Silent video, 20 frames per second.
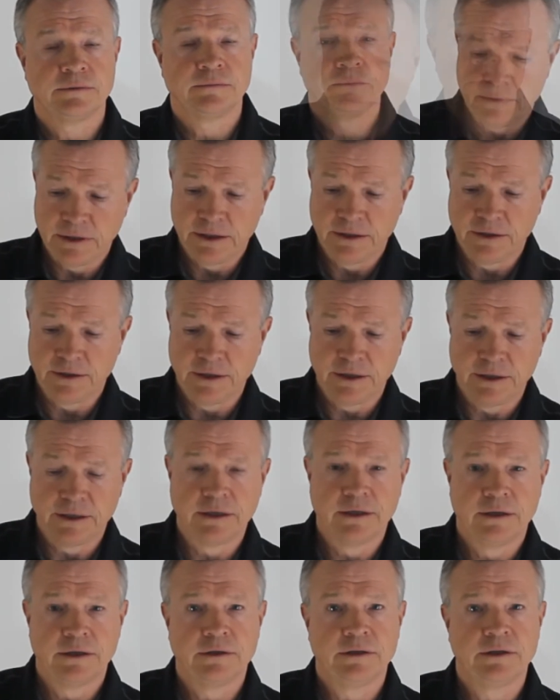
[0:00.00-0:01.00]
And
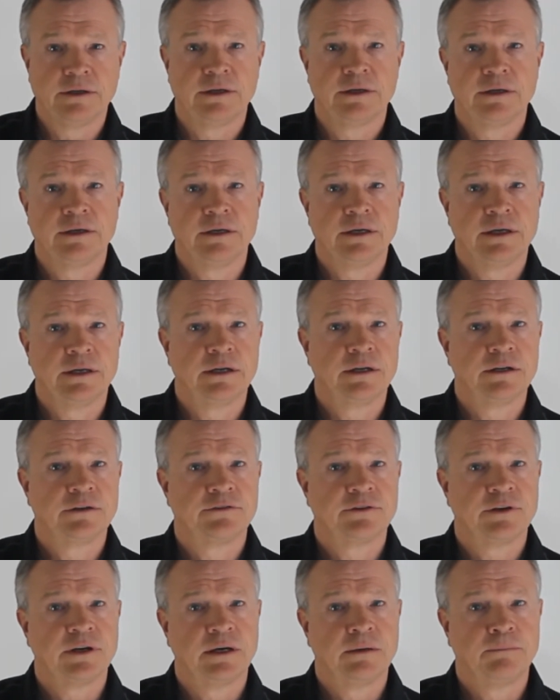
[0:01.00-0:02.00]
then the innards
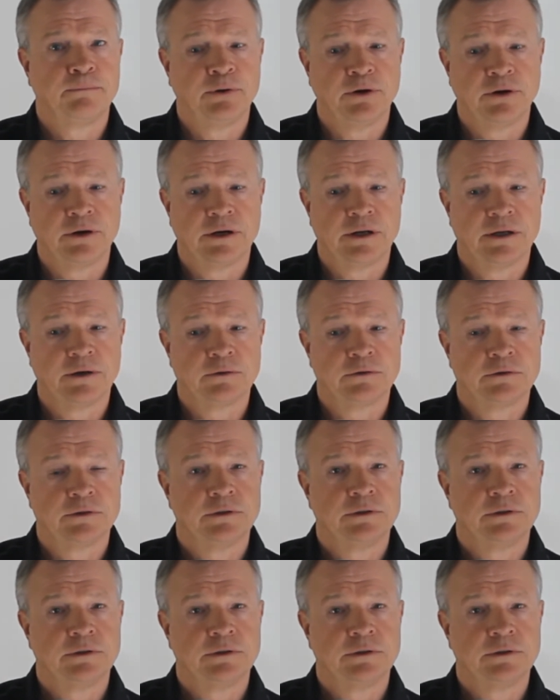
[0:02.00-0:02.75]
are potted out.